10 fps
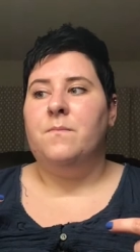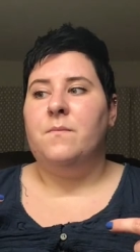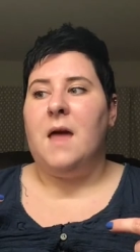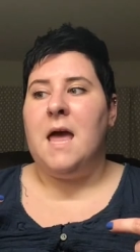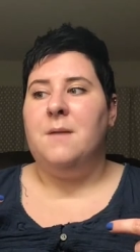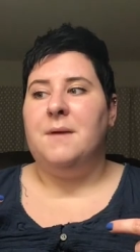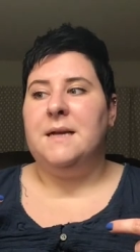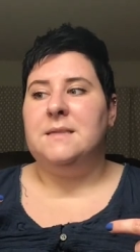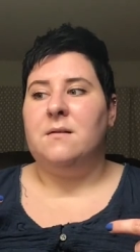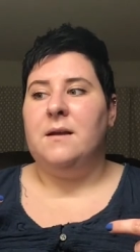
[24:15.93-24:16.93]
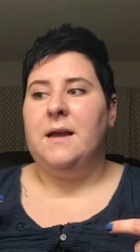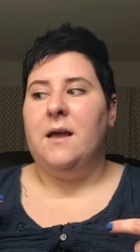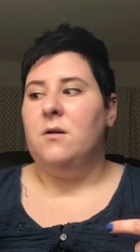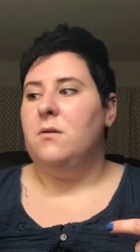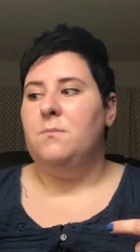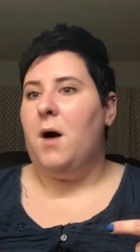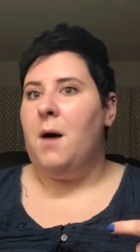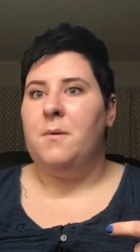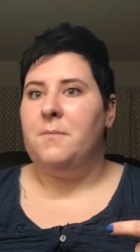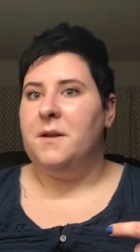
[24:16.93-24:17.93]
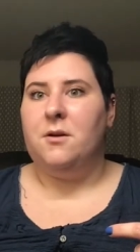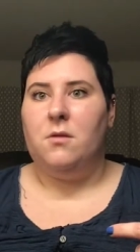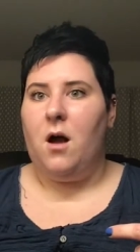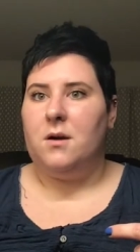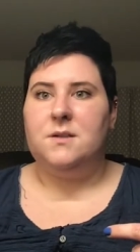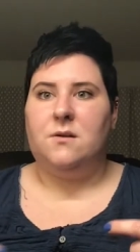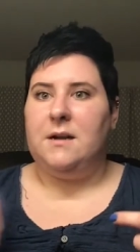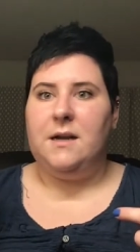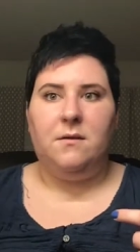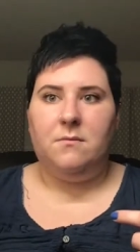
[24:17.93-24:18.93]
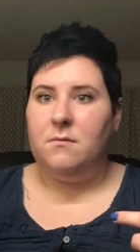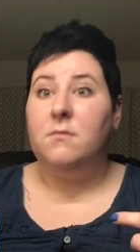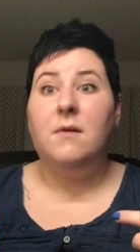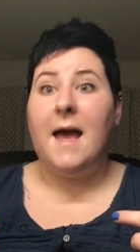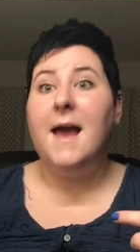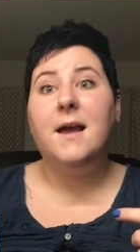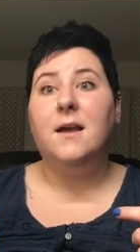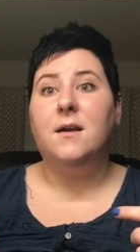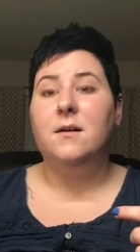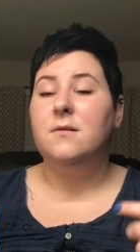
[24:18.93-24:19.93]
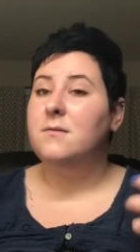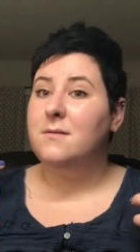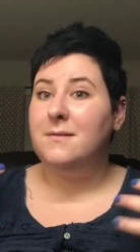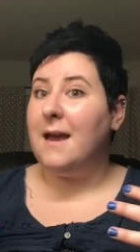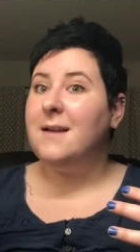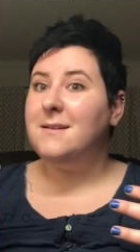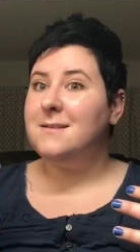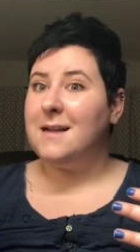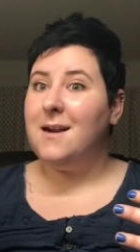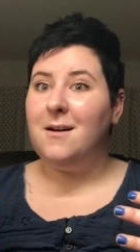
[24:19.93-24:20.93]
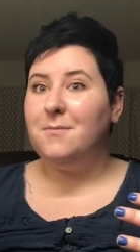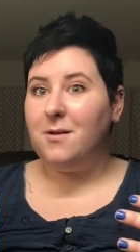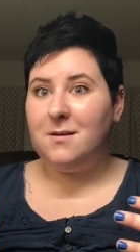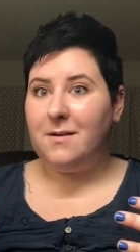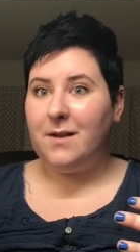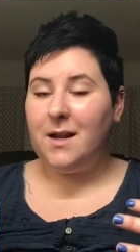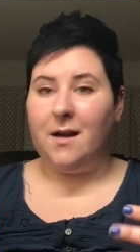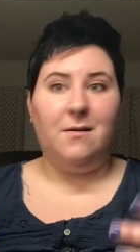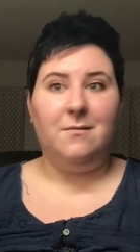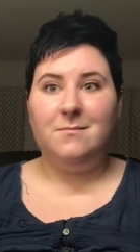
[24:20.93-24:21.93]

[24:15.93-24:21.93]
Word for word: and basically, it'll pop up in your lock screen hey, Kait Does Hair uploaded a video.